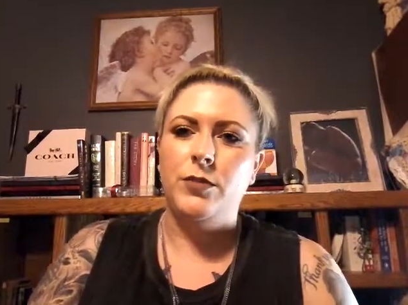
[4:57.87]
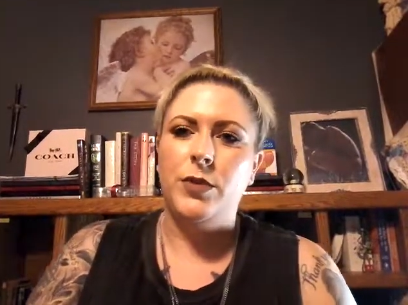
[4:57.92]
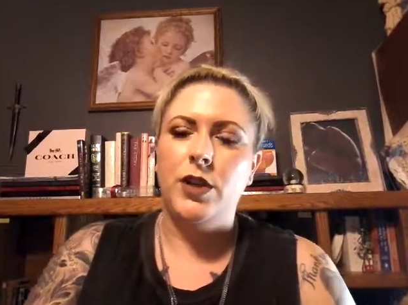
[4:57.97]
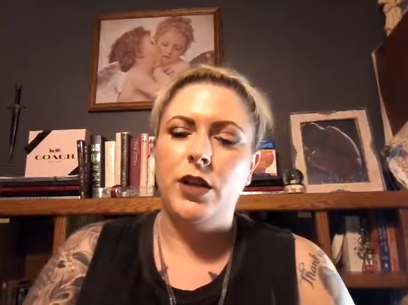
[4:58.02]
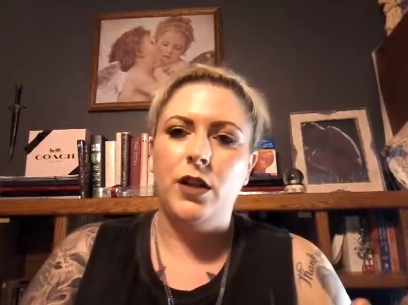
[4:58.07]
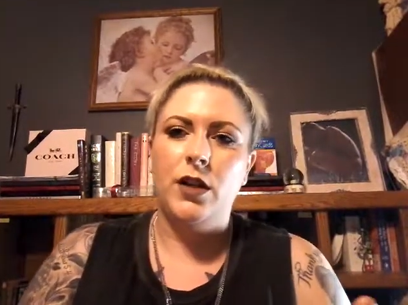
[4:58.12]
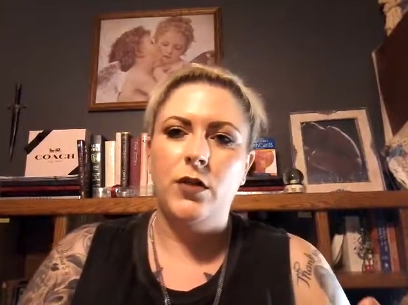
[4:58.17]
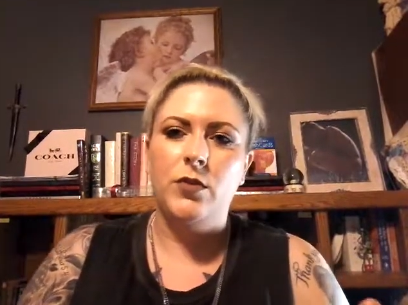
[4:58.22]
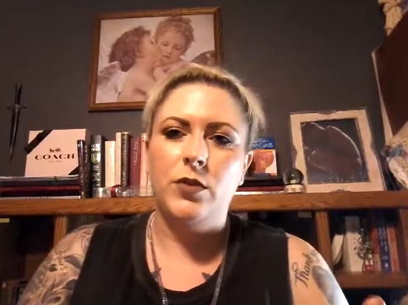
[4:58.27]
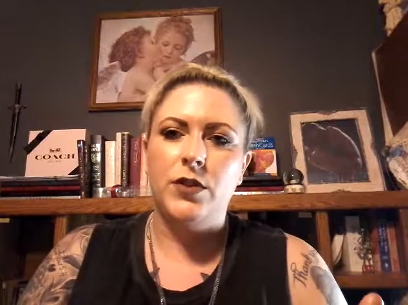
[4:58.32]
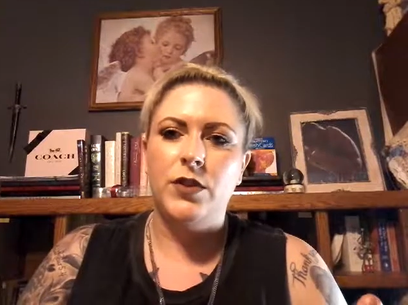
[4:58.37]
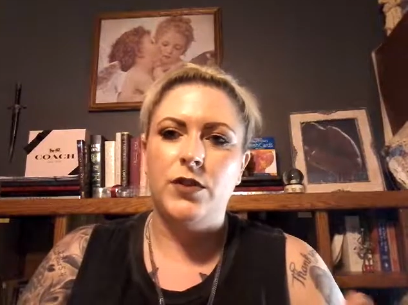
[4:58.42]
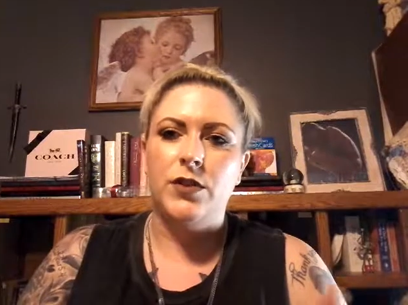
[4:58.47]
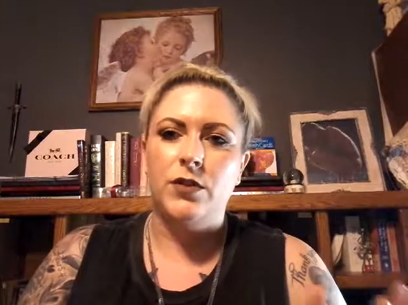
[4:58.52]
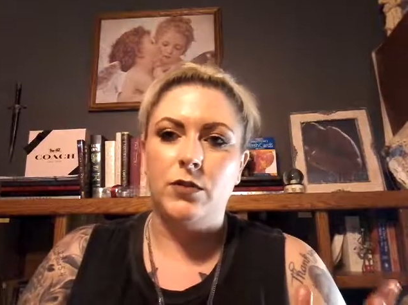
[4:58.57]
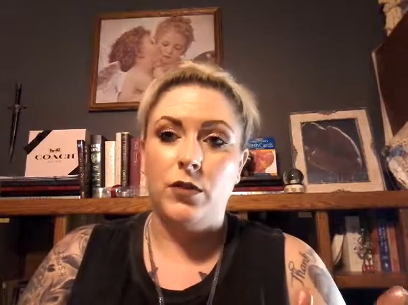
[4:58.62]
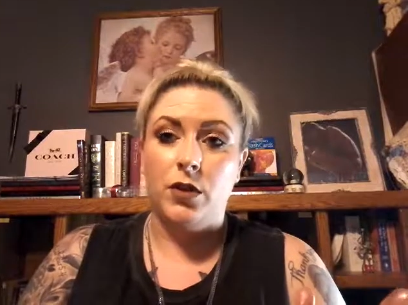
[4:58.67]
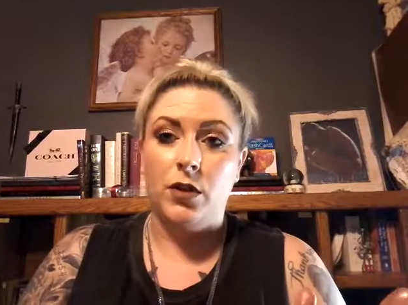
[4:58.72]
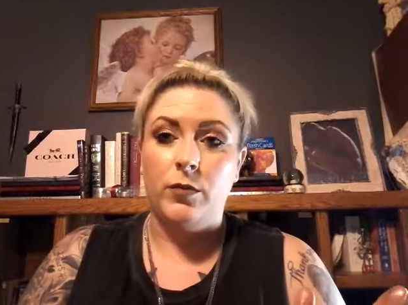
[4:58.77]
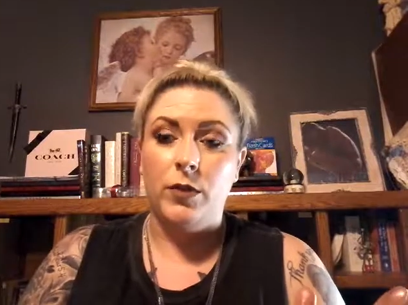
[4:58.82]
but I would
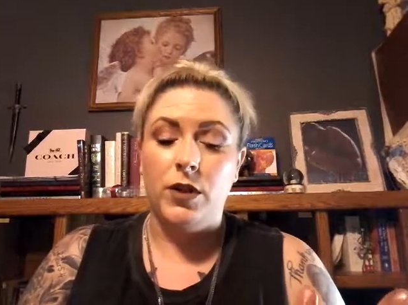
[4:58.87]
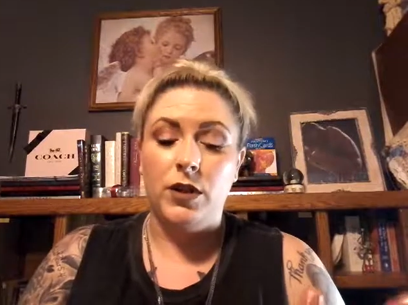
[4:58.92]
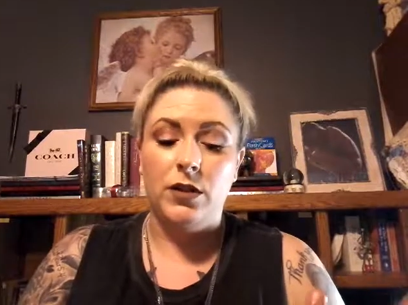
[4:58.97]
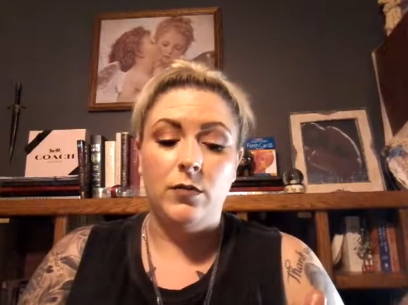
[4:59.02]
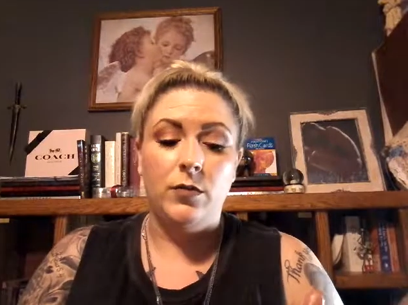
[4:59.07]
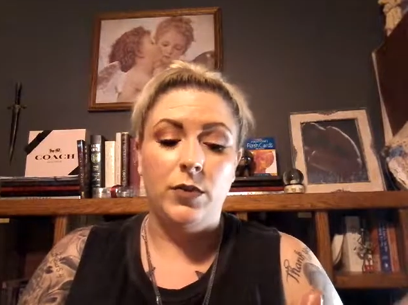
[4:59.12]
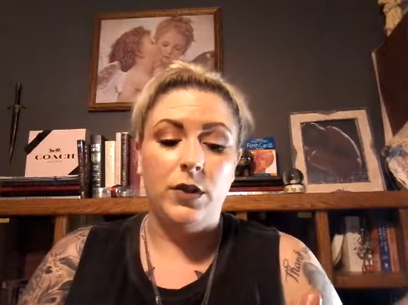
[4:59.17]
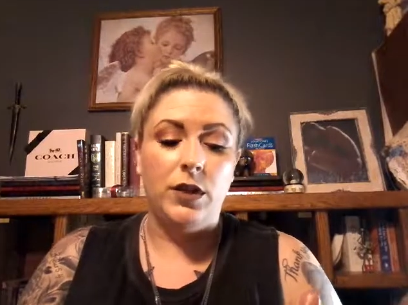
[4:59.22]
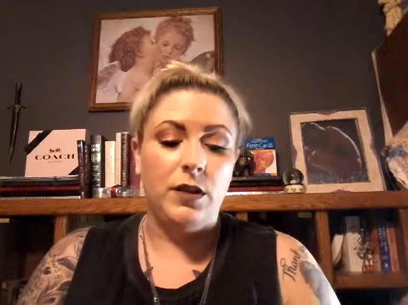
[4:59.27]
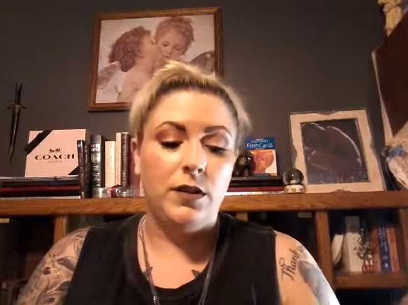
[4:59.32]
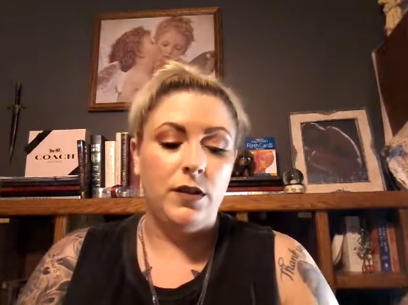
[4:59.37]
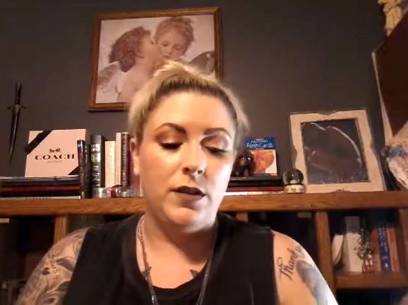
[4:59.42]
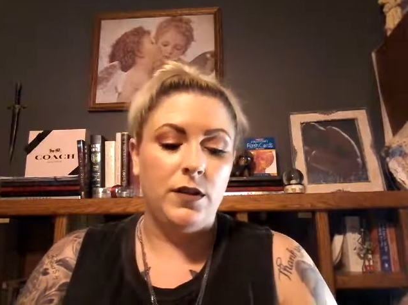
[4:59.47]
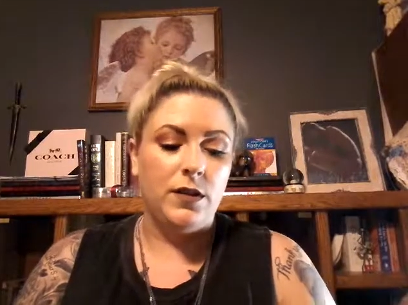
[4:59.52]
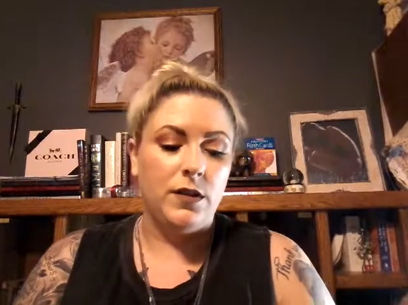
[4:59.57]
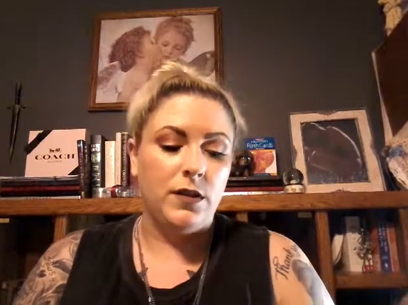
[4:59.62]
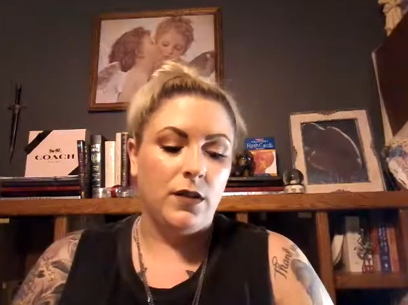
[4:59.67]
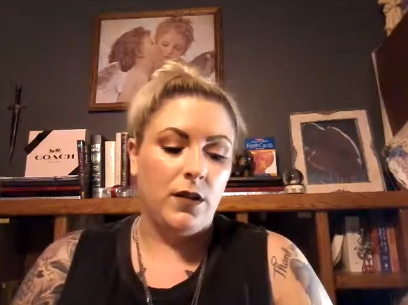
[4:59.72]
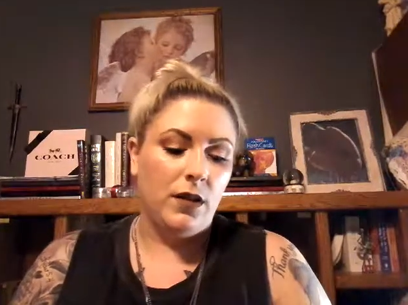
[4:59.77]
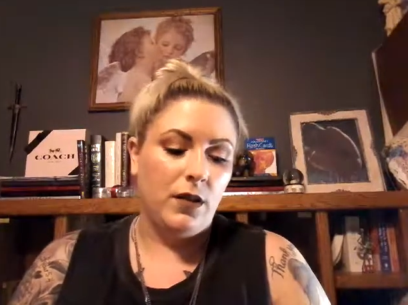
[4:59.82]
still recommend it
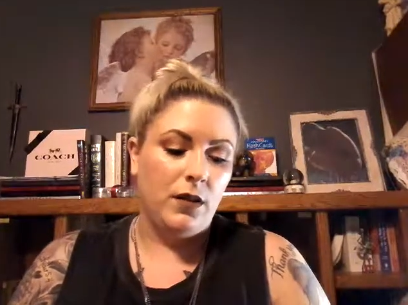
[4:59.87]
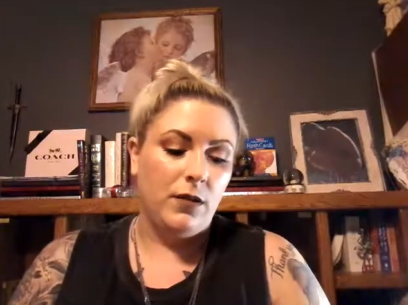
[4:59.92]
because